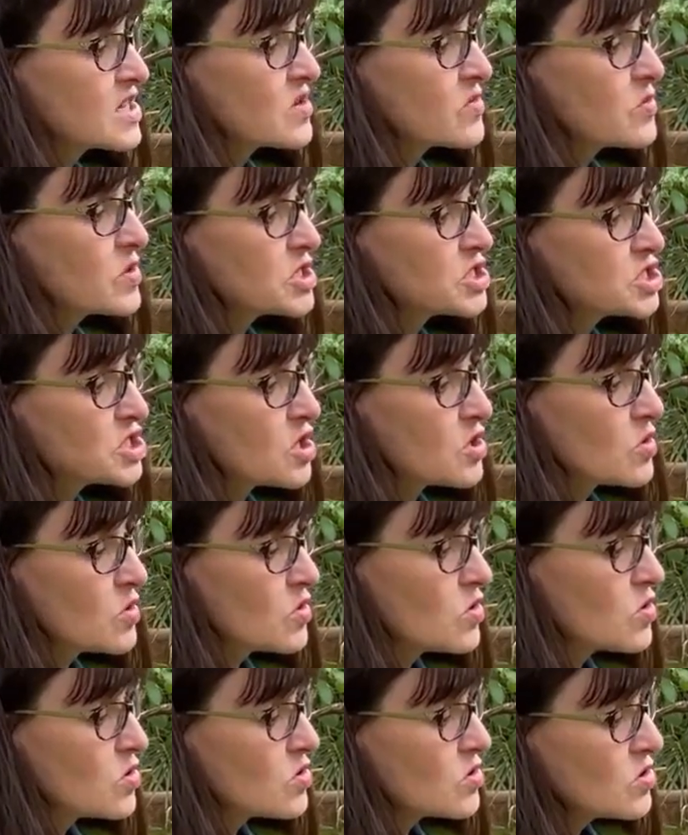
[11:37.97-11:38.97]
which are
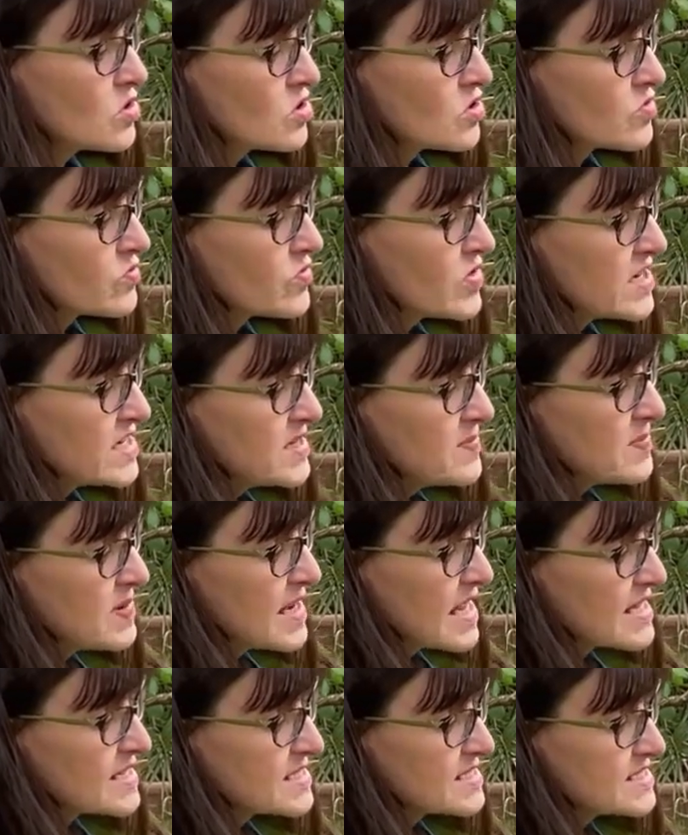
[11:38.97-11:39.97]
all ready
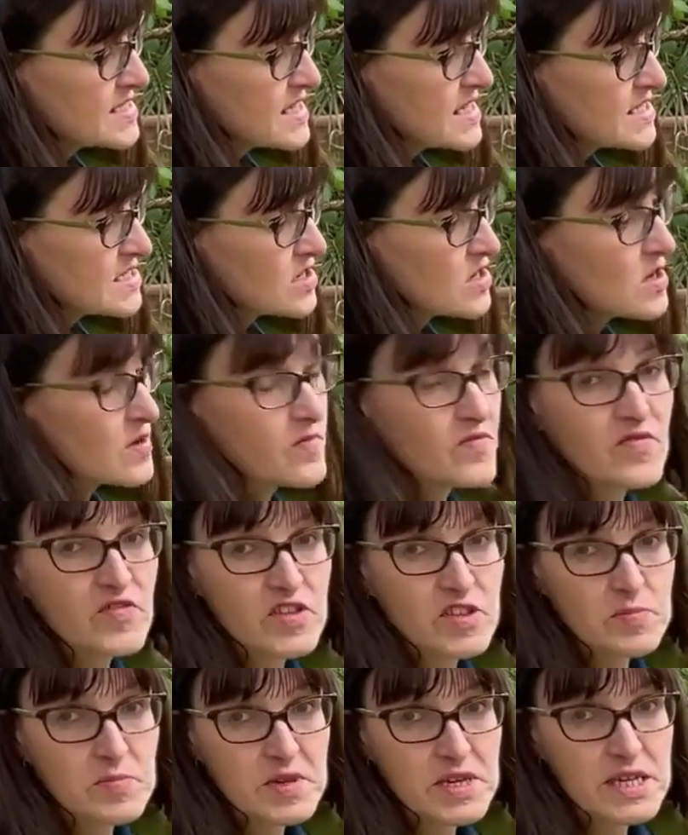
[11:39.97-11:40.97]
planted up for
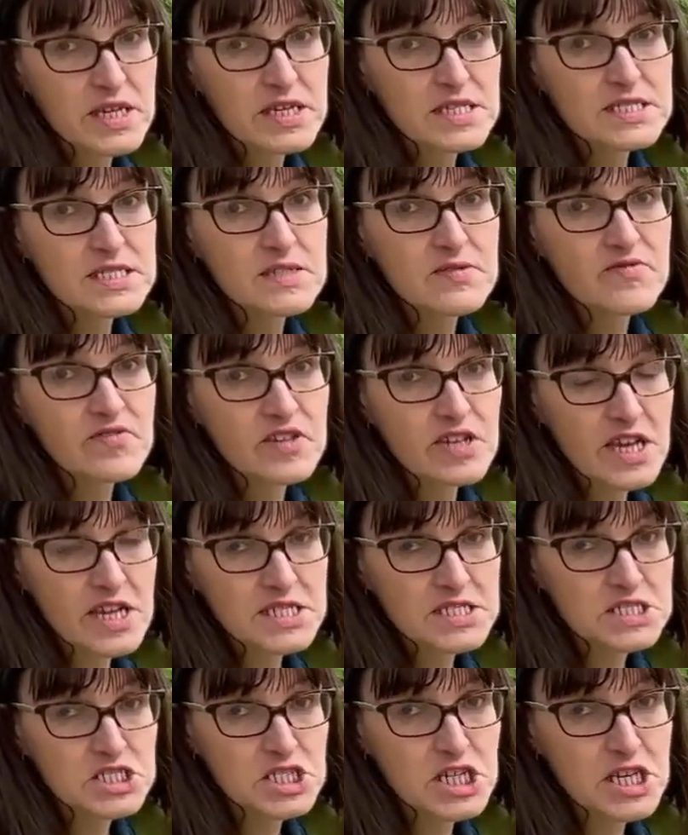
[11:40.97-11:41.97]
the bees for
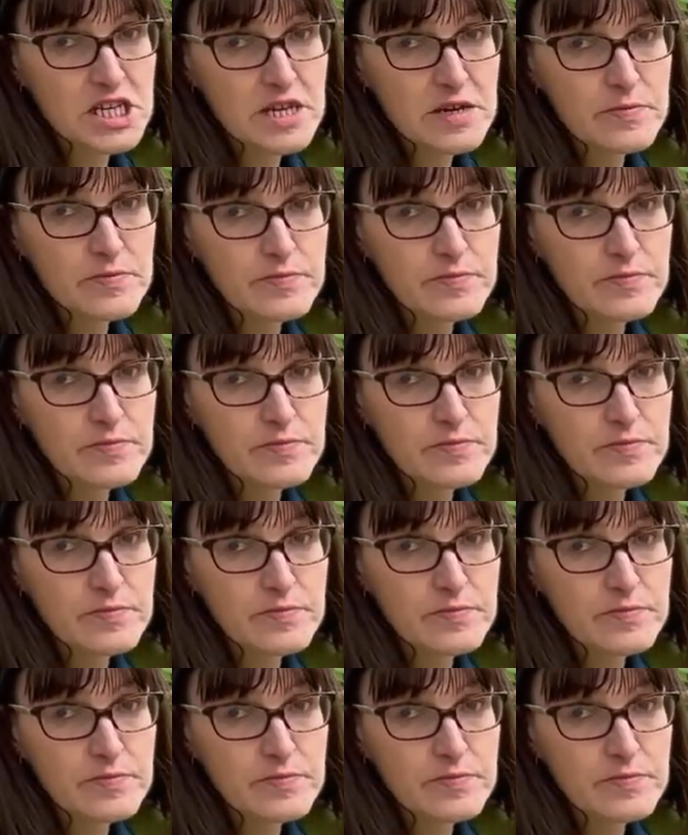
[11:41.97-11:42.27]
next year.